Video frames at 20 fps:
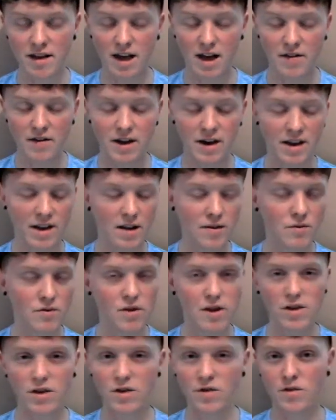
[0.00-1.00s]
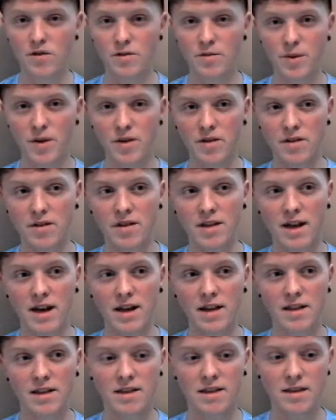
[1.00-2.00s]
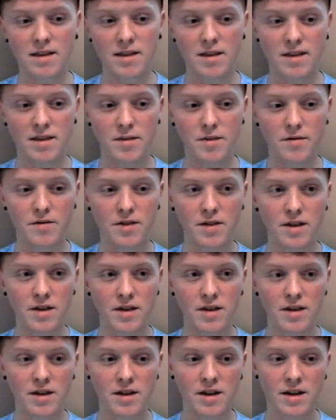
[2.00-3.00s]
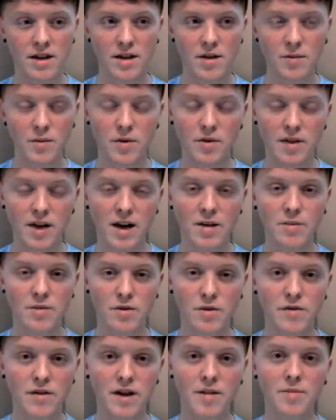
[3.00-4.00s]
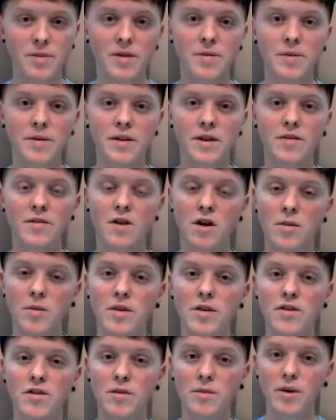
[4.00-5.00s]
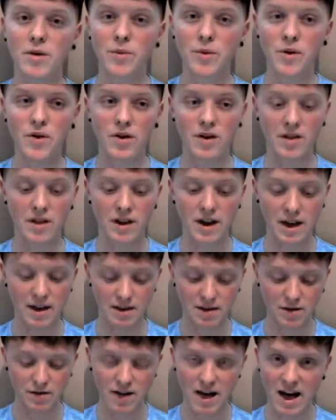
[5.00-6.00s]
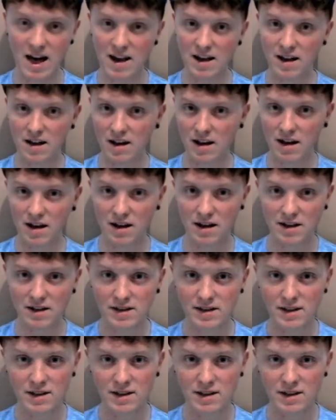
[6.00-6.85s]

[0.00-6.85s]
I've had an outrageous response, and some of the most high-profile people that have commented on my work are the likes of Alan Carr,